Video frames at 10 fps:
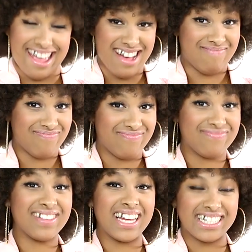I am.
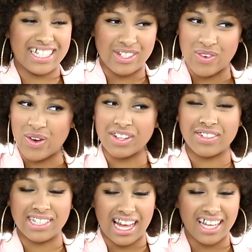I've seen it all
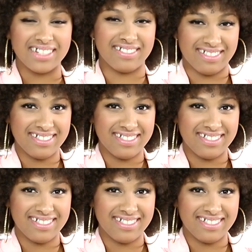online.